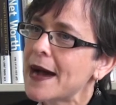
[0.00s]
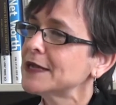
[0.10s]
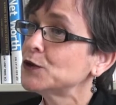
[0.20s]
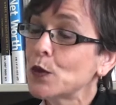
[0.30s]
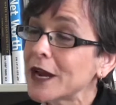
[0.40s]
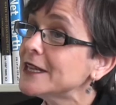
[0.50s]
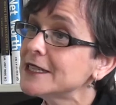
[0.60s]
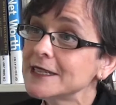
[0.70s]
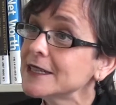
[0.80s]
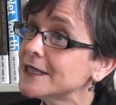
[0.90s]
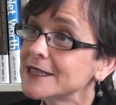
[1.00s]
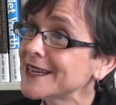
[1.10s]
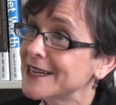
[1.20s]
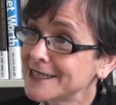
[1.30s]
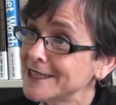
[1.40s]
As we are still
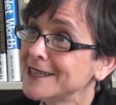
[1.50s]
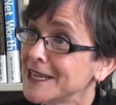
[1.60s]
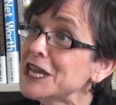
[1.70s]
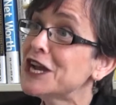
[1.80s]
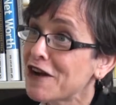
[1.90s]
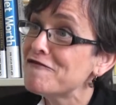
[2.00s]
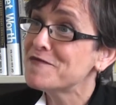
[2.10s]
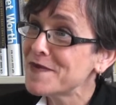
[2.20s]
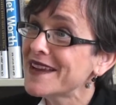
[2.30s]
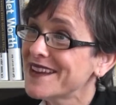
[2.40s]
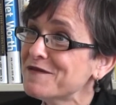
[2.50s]
discussing e-government,